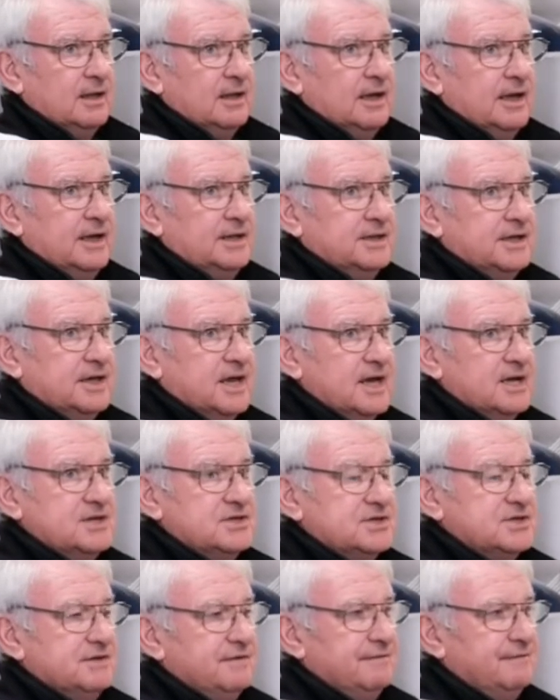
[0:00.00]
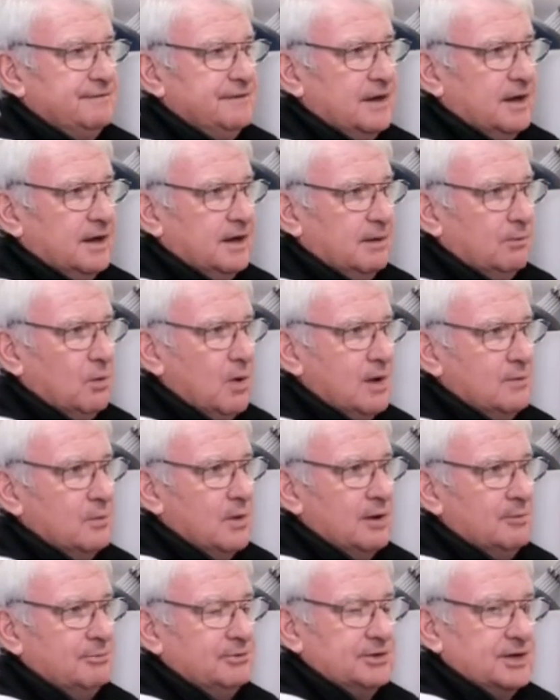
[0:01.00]
In the case of white
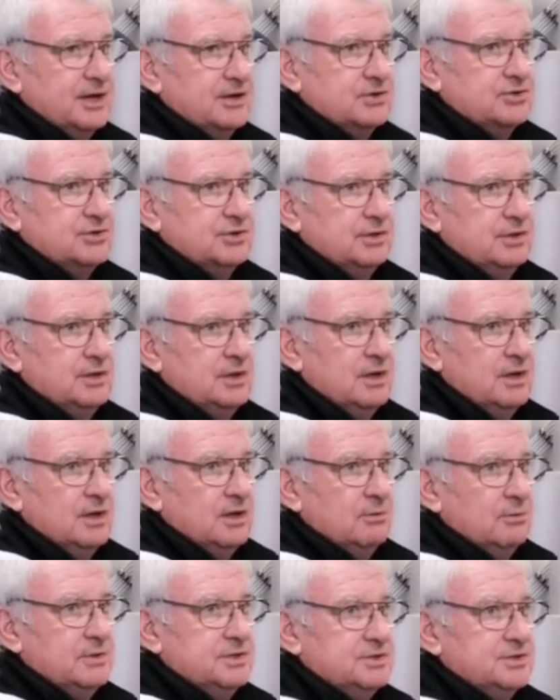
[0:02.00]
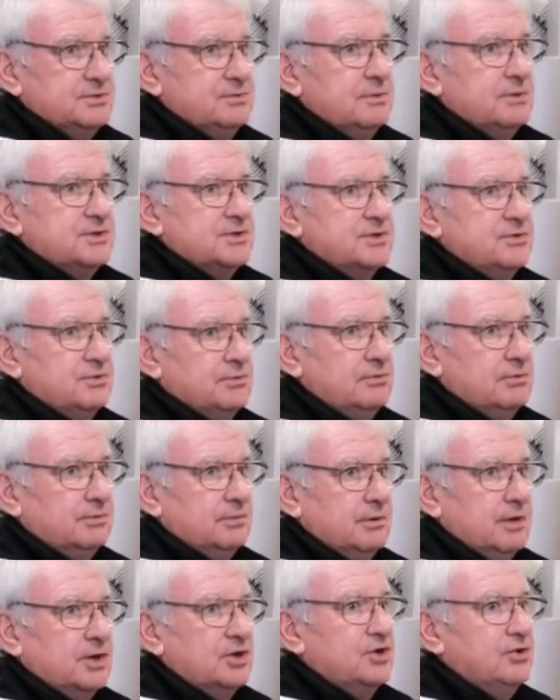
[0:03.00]
wine production, we do what's called
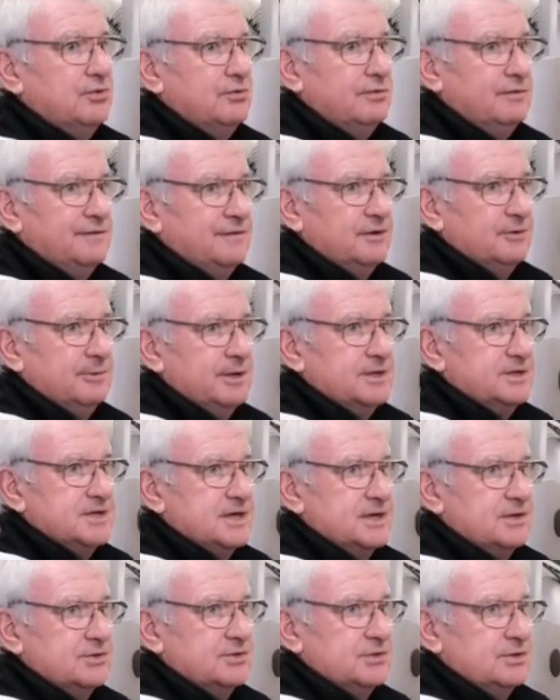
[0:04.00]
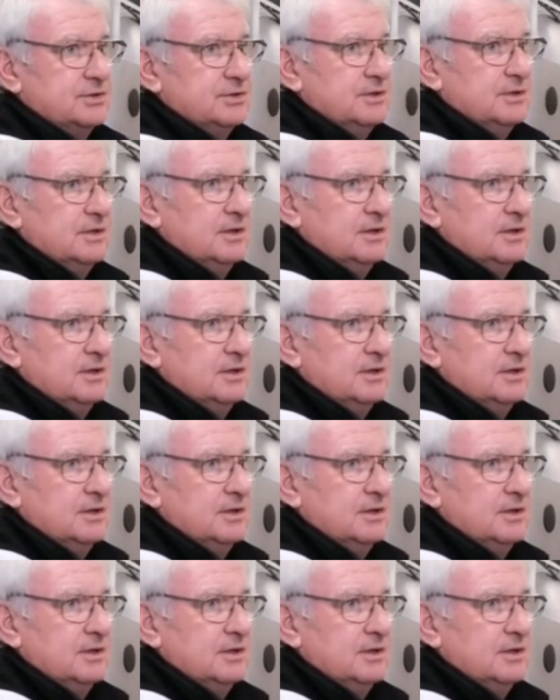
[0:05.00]
a cool fermentation,